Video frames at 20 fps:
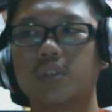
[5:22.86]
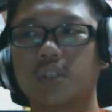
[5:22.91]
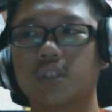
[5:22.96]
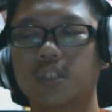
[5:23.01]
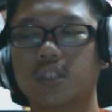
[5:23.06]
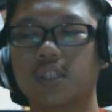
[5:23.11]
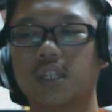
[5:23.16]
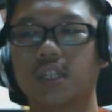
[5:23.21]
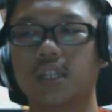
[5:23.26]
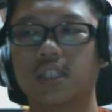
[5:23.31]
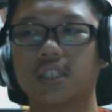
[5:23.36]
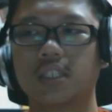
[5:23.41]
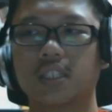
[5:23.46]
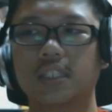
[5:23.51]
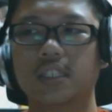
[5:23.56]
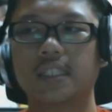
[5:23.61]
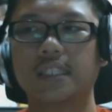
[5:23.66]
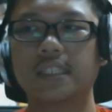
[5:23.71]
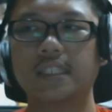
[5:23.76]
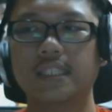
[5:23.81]
on like
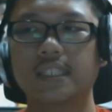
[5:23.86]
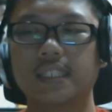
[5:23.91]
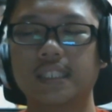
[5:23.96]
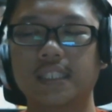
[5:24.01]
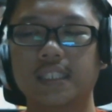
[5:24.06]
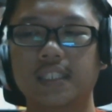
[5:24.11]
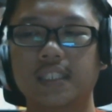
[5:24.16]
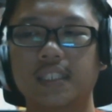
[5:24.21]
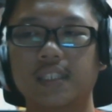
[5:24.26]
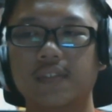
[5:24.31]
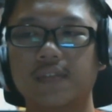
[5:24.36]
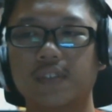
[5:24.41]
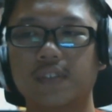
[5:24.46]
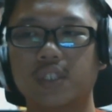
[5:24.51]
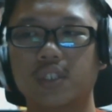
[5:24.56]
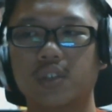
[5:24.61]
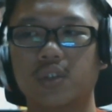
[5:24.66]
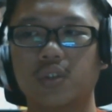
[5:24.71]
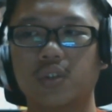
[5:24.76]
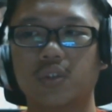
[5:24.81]
DC
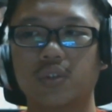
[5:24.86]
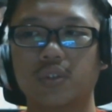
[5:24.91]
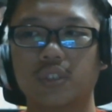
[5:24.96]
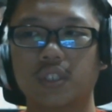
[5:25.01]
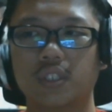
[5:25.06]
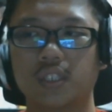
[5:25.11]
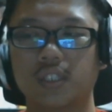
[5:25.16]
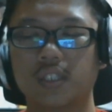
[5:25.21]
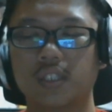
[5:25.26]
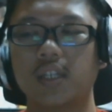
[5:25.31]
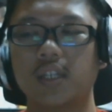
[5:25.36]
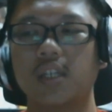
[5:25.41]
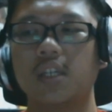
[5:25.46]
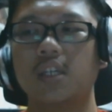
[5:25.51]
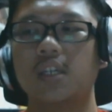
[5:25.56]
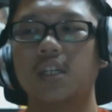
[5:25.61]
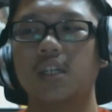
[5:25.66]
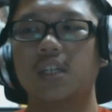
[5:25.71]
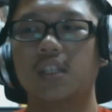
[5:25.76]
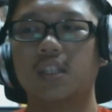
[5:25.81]
TV shows, and
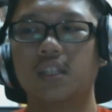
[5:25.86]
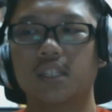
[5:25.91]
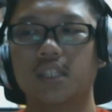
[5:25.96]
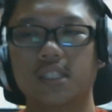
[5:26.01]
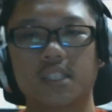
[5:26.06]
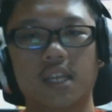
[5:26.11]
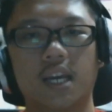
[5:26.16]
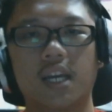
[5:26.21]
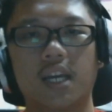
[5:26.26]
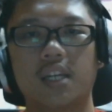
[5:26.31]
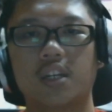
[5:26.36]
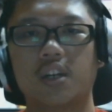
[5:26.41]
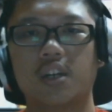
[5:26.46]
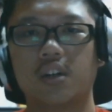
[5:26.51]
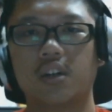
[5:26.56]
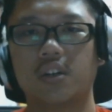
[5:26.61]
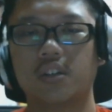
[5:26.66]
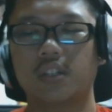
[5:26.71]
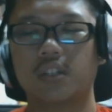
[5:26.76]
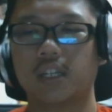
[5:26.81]
this guy
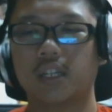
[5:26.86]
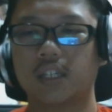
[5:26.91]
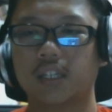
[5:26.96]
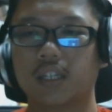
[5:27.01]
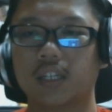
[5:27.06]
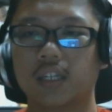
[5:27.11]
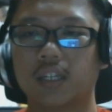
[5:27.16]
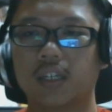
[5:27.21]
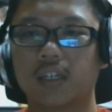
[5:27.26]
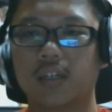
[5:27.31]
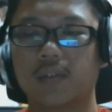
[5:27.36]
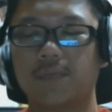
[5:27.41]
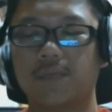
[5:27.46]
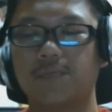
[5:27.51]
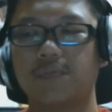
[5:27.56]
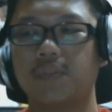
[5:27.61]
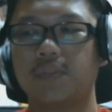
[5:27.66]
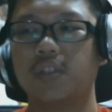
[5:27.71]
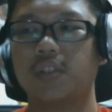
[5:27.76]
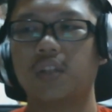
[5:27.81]
called, like,
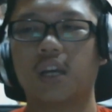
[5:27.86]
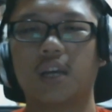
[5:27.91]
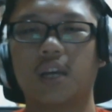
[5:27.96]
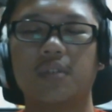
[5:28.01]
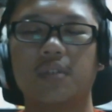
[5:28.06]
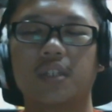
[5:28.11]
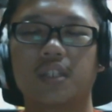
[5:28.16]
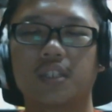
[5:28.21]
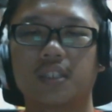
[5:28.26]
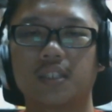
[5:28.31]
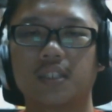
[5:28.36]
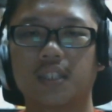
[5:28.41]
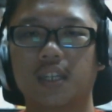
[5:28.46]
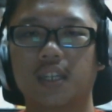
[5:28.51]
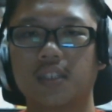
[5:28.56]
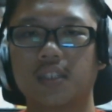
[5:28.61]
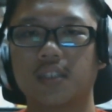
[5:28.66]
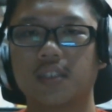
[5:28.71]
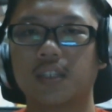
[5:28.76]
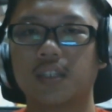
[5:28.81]
you know, I'm not gonna
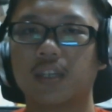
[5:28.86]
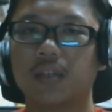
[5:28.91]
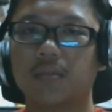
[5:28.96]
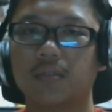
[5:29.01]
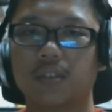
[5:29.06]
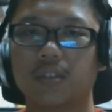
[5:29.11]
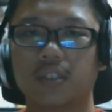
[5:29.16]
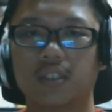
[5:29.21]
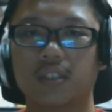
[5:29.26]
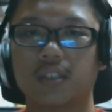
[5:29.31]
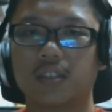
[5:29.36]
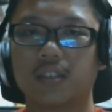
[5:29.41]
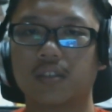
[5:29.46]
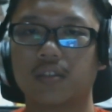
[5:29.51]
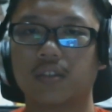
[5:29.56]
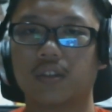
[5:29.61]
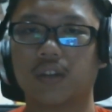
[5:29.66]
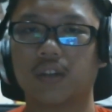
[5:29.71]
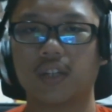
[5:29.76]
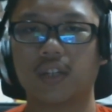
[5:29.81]
say his name because, you
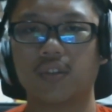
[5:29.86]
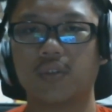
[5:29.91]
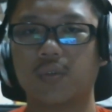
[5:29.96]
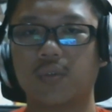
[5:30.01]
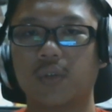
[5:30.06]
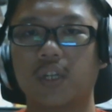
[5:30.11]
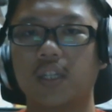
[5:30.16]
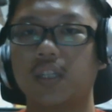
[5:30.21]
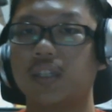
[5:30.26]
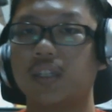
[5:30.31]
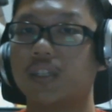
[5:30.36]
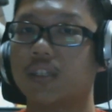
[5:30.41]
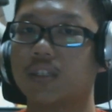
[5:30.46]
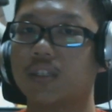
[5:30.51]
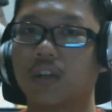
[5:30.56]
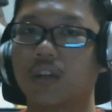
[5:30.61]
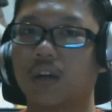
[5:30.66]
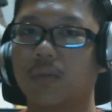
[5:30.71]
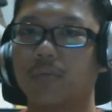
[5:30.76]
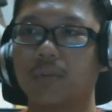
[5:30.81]
know, I don't wanna
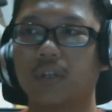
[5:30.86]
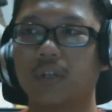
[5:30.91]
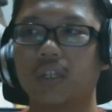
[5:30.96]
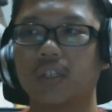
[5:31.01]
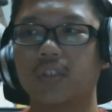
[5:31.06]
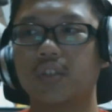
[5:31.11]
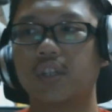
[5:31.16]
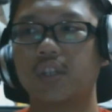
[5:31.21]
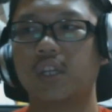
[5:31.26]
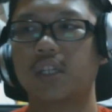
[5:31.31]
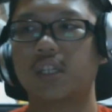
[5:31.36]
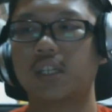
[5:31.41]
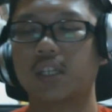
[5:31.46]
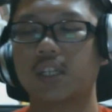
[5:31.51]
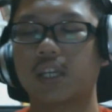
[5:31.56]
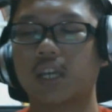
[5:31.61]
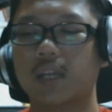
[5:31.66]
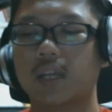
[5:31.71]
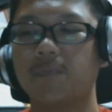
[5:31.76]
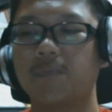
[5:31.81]
copyright strike
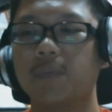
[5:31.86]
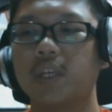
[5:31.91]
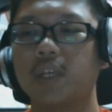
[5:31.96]
again,